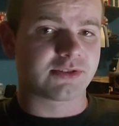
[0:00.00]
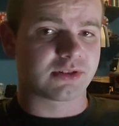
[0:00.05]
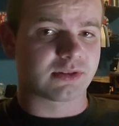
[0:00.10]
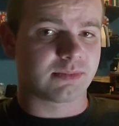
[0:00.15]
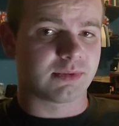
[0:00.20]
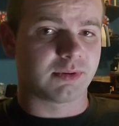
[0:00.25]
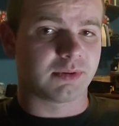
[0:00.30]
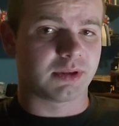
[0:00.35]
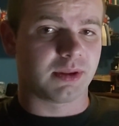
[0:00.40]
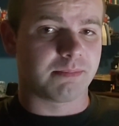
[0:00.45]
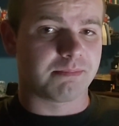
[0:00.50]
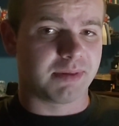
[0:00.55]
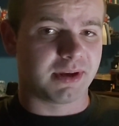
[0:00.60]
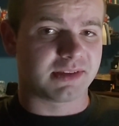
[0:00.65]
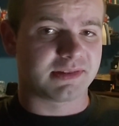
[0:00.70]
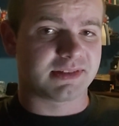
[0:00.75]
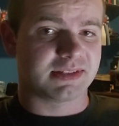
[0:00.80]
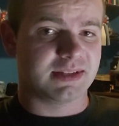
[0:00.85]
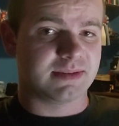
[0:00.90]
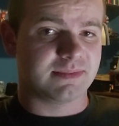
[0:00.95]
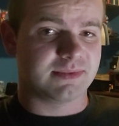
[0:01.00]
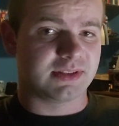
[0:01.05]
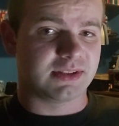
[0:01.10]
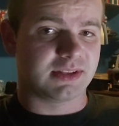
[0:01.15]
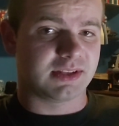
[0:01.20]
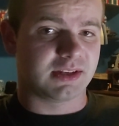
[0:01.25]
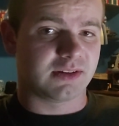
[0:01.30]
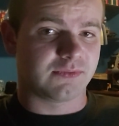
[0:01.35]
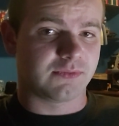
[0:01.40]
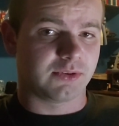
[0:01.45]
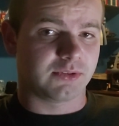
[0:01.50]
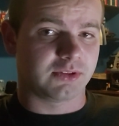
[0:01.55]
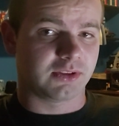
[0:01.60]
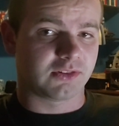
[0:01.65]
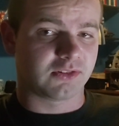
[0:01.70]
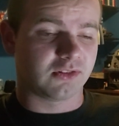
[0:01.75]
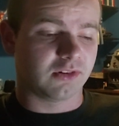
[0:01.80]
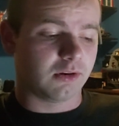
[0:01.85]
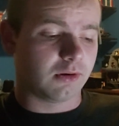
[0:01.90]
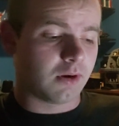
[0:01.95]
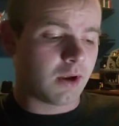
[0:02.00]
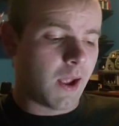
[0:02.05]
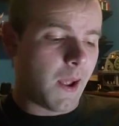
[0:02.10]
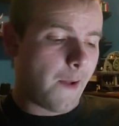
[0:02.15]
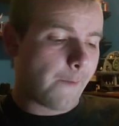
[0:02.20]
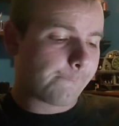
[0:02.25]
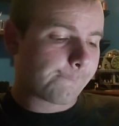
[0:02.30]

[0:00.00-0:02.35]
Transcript: are going to be one of the best teams in the NFL next year.